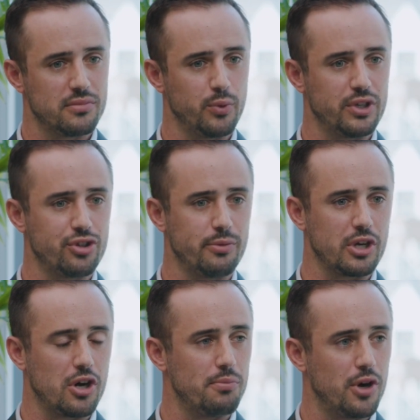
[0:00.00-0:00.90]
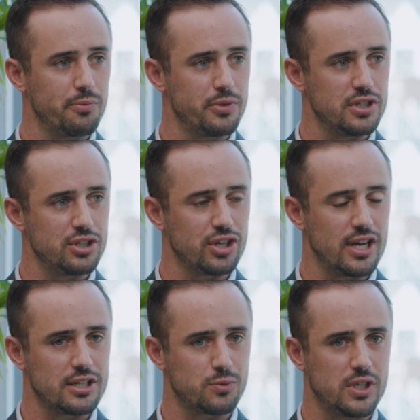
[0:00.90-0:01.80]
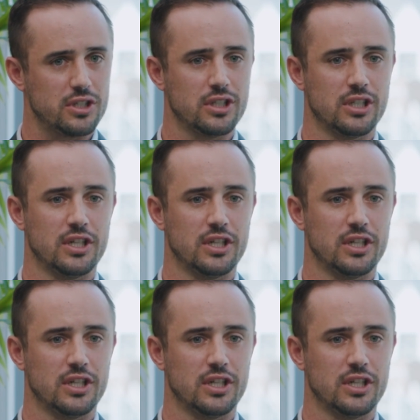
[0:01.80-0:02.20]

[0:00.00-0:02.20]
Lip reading: we're trimming our bond position as well.